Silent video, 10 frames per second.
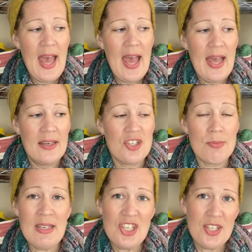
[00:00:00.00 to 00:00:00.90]
And she
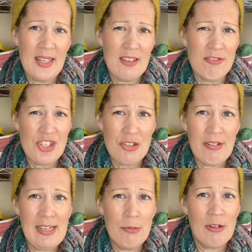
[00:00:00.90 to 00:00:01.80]
mentioned that she
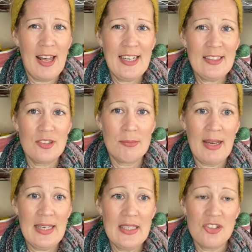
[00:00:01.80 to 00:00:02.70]
really would like to
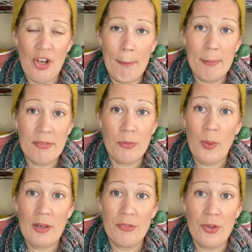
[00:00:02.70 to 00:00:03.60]
make a jumper for
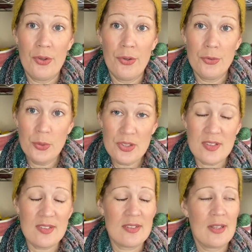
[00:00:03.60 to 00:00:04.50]
one of her daughters.